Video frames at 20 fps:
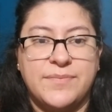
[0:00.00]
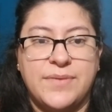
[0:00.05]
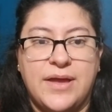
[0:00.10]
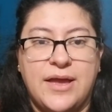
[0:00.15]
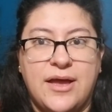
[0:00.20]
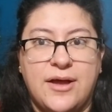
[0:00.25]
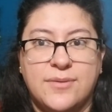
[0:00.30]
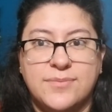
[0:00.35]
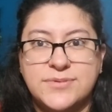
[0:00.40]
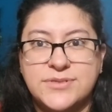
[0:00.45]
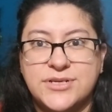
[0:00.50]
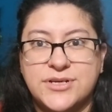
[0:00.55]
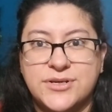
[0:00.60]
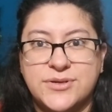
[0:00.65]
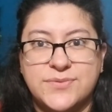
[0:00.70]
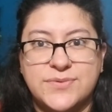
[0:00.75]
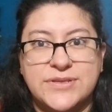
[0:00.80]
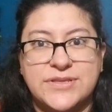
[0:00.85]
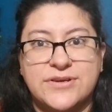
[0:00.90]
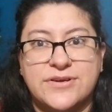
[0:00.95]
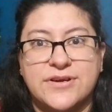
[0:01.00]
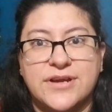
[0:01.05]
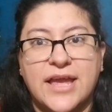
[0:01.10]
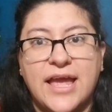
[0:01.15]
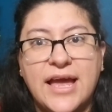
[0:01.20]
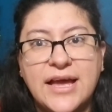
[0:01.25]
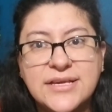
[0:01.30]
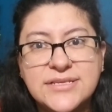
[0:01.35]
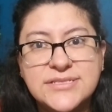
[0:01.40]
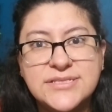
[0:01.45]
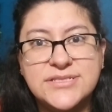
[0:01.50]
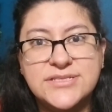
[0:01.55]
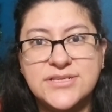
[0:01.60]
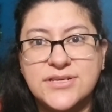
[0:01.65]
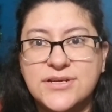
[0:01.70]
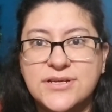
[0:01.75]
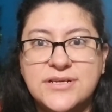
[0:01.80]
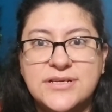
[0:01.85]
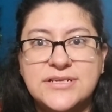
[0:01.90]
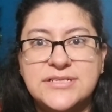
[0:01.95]
helped her with her cast
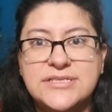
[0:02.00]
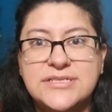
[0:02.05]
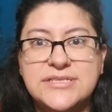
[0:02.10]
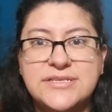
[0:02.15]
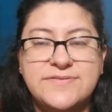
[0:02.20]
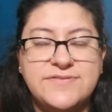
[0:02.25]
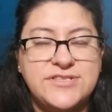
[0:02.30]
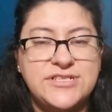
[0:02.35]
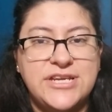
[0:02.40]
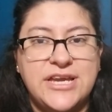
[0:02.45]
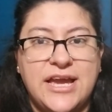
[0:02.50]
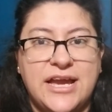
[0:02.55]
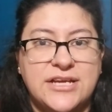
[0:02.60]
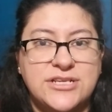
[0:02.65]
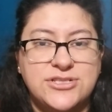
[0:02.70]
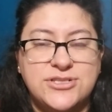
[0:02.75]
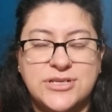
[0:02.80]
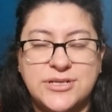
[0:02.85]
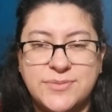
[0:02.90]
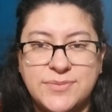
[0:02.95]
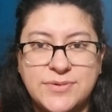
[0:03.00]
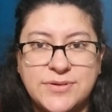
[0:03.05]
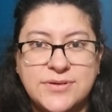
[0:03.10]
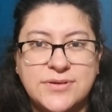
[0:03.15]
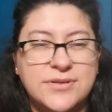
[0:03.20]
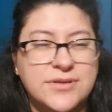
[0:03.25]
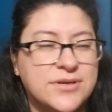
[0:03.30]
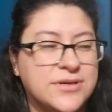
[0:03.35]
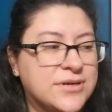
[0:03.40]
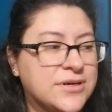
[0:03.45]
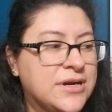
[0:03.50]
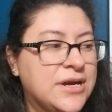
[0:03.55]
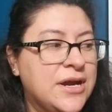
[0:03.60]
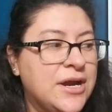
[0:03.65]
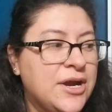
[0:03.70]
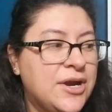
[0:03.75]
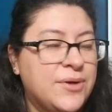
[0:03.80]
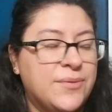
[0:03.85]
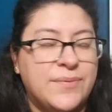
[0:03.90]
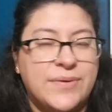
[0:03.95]
on if she had trouble or
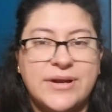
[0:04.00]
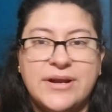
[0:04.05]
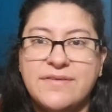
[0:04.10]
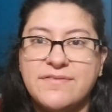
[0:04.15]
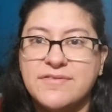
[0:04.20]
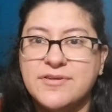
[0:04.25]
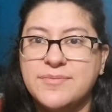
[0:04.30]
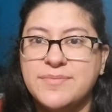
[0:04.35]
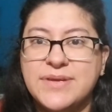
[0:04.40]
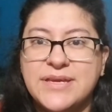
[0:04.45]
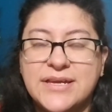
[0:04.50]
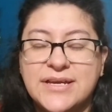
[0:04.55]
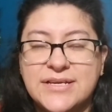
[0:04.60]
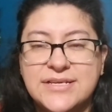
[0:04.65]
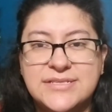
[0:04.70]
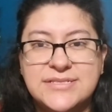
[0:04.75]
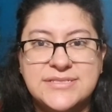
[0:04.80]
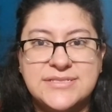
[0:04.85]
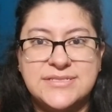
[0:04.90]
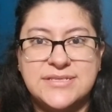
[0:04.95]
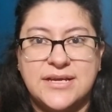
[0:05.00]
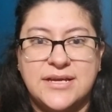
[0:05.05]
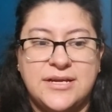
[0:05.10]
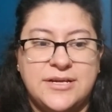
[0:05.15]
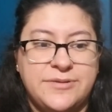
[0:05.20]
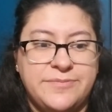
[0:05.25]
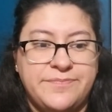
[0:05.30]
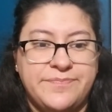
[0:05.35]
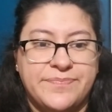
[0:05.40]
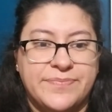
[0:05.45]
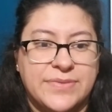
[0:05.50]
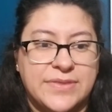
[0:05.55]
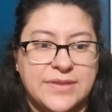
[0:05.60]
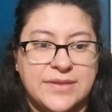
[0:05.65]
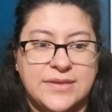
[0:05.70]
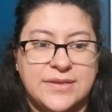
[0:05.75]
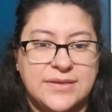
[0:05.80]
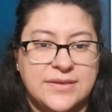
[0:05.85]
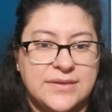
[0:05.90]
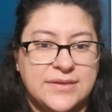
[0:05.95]
whatever, because
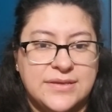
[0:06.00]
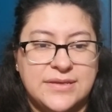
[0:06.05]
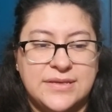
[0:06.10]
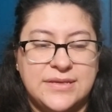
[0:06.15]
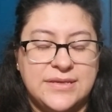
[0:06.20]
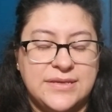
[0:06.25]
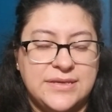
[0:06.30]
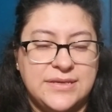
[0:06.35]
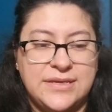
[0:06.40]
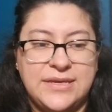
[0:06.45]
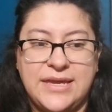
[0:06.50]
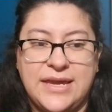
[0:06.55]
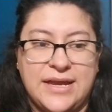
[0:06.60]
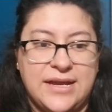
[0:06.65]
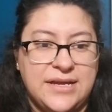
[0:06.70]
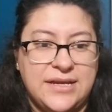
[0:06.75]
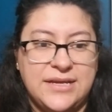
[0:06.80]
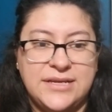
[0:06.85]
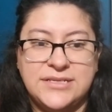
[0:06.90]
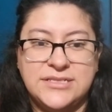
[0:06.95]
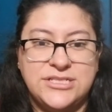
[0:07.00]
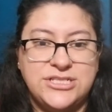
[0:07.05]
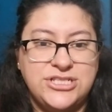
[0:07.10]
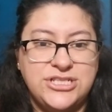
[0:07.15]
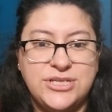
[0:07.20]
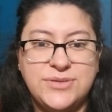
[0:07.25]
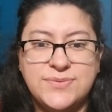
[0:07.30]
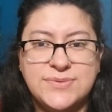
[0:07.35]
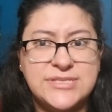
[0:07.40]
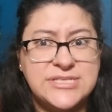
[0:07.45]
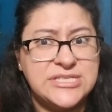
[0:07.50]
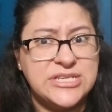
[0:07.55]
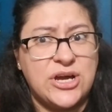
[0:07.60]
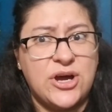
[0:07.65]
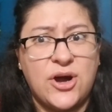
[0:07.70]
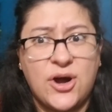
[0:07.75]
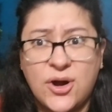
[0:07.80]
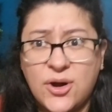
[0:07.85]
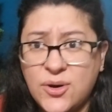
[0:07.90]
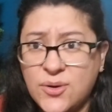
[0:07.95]
yeah, and she was
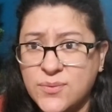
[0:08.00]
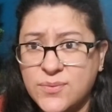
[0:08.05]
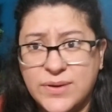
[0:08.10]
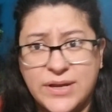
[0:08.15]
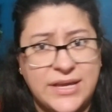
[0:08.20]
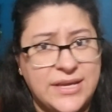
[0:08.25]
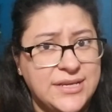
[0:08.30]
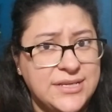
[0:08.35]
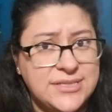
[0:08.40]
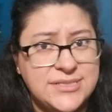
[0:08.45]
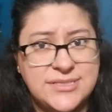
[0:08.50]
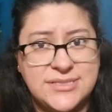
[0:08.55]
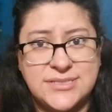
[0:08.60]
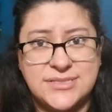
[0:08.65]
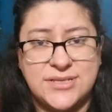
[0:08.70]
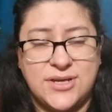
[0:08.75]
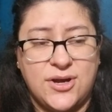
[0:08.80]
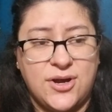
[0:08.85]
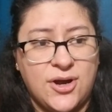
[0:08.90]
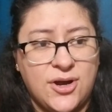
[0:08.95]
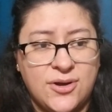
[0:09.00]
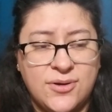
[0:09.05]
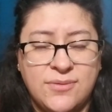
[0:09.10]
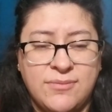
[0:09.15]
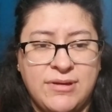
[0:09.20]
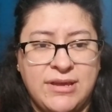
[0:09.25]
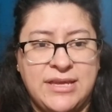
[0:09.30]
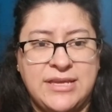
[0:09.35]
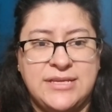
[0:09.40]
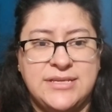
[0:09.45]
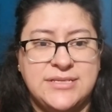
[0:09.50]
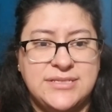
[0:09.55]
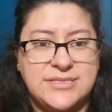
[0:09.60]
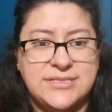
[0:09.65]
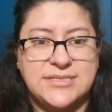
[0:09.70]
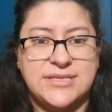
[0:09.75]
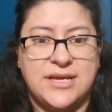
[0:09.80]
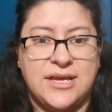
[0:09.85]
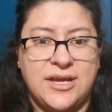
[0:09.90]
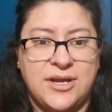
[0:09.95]
always
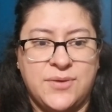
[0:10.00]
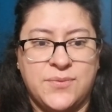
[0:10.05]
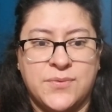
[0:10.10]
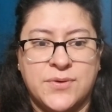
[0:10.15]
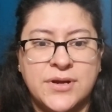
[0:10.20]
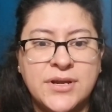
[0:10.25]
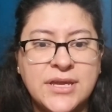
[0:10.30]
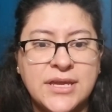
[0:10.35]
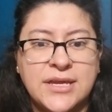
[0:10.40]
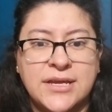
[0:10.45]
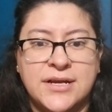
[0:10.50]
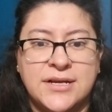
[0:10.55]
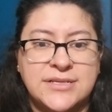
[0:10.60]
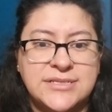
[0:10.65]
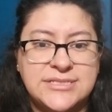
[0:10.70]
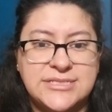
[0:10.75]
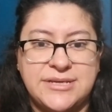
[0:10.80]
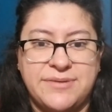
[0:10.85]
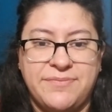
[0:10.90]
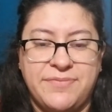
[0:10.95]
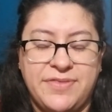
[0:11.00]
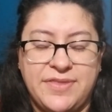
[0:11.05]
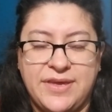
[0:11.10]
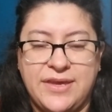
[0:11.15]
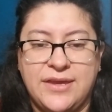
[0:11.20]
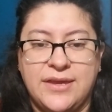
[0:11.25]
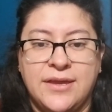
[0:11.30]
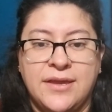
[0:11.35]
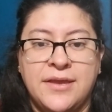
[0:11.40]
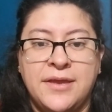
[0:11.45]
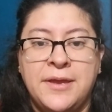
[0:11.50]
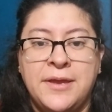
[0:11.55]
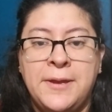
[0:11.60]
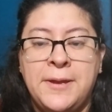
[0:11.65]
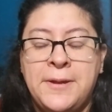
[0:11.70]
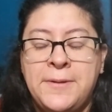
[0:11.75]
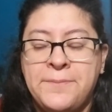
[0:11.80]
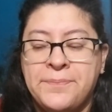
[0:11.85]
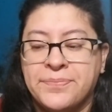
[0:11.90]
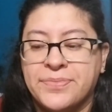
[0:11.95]
working on something.
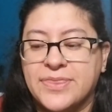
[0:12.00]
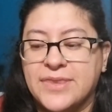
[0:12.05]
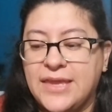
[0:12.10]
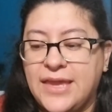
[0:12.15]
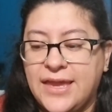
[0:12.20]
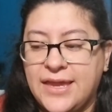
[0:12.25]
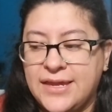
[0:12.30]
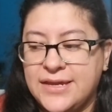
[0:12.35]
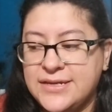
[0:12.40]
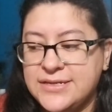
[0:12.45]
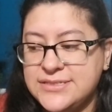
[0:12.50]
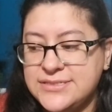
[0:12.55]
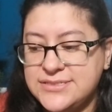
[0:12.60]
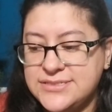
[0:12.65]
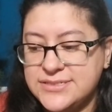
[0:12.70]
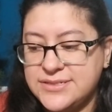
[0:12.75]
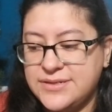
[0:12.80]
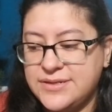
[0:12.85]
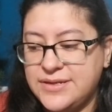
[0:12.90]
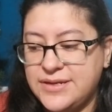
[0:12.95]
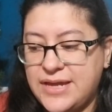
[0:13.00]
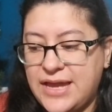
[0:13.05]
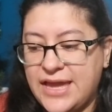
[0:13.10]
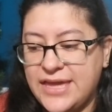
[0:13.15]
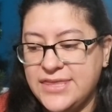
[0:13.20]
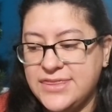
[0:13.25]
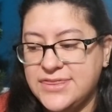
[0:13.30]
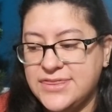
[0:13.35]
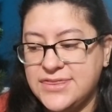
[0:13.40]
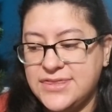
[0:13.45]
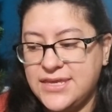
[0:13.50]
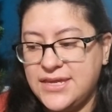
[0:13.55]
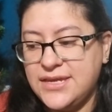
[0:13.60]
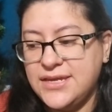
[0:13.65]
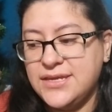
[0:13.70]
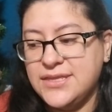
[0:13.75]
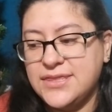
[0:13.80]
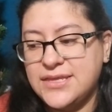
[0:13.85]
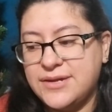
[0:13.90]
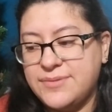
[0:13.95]
And I
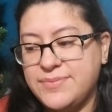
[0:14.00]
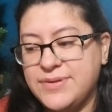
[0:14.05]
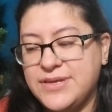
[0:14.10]
think that